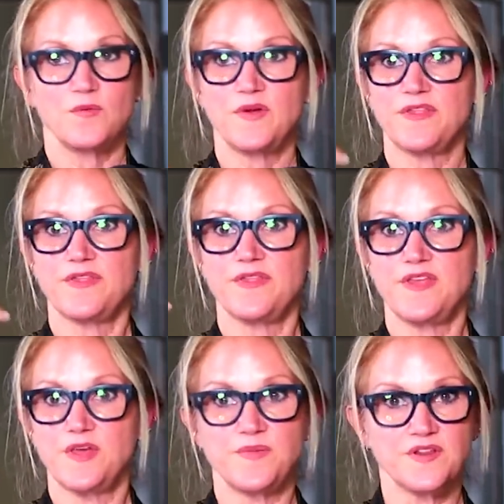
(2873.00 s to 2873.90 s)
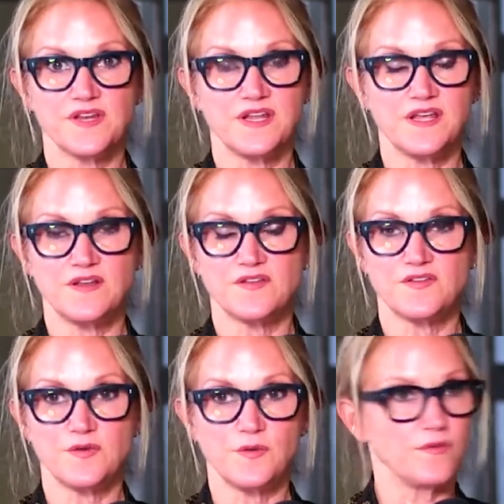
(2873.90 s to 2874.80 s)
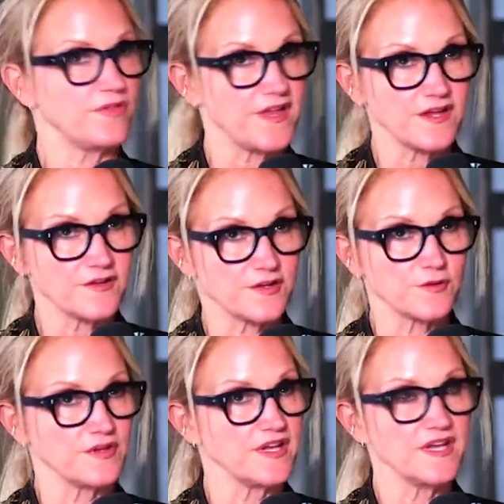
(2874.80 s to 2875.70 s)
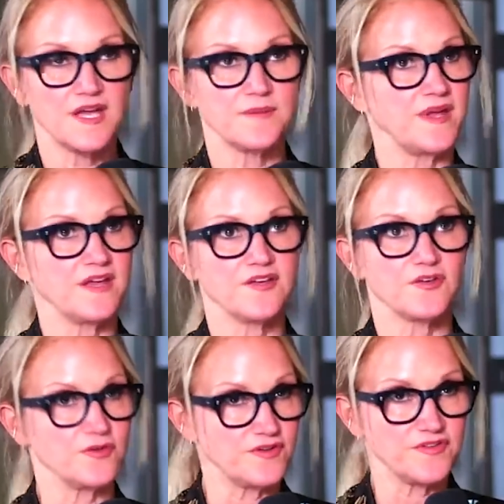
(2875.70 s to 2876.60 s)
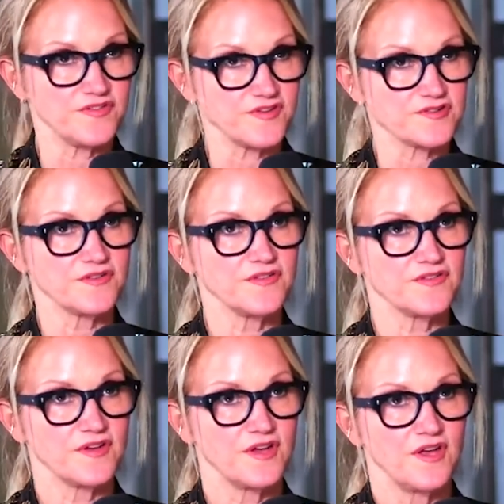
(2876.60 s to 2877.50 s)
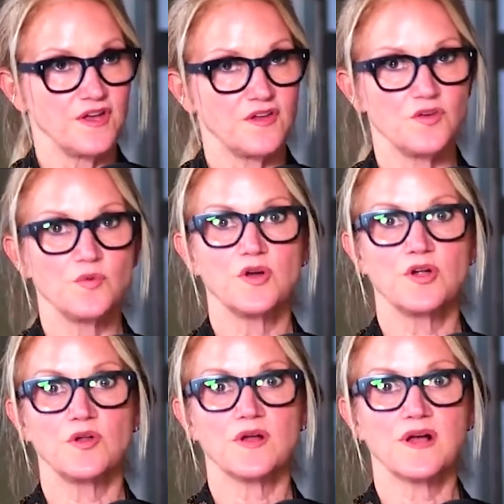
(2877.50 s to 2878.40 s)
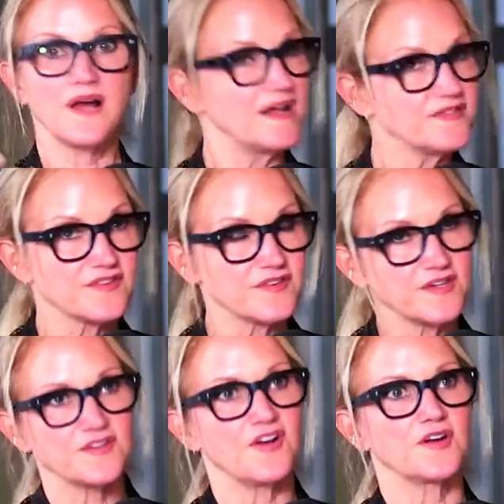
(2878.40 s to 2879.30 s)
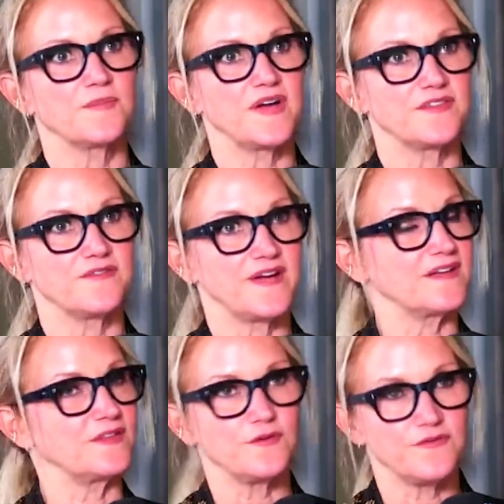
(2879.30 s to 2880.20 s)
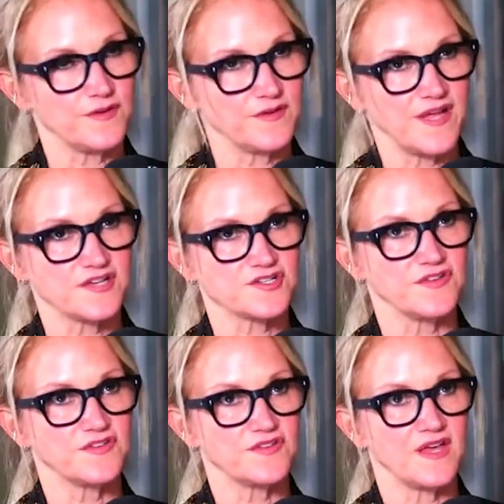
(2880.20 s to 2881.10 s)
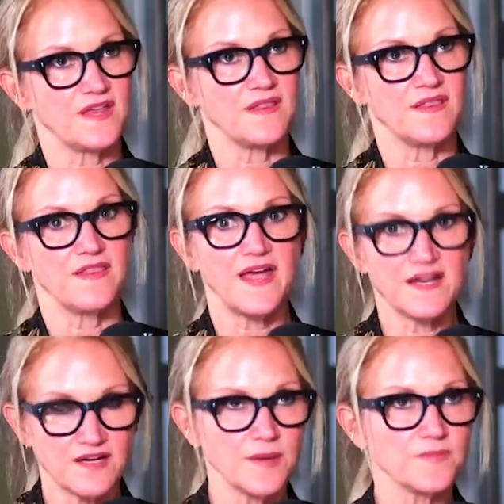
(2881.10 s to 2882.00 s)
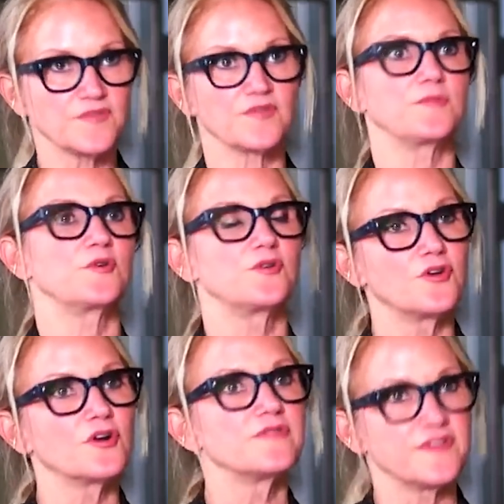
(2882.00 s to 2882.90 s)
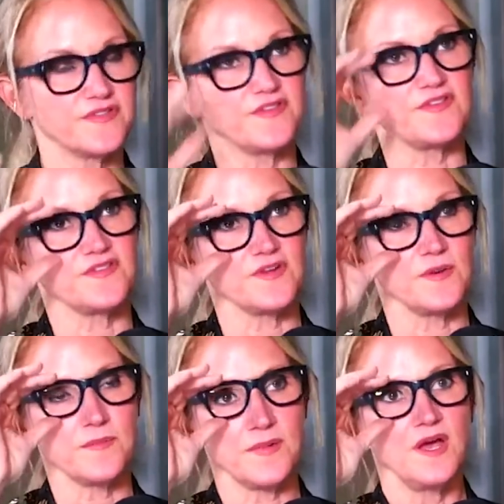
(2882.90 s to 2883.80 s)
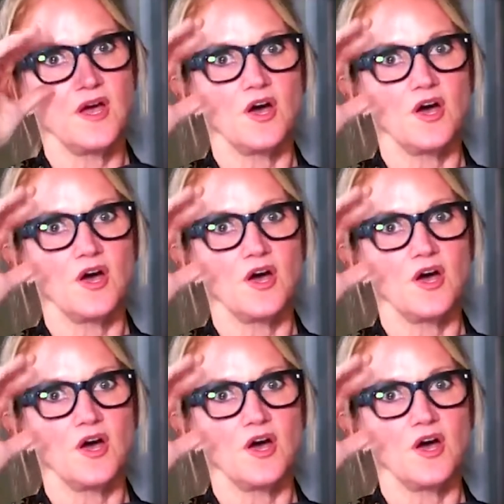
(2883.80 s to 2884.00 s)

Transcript: with the ability to think clearly and make good decisions. You will constantly talk about the fact that you feel anxious, and that comes from your nervous system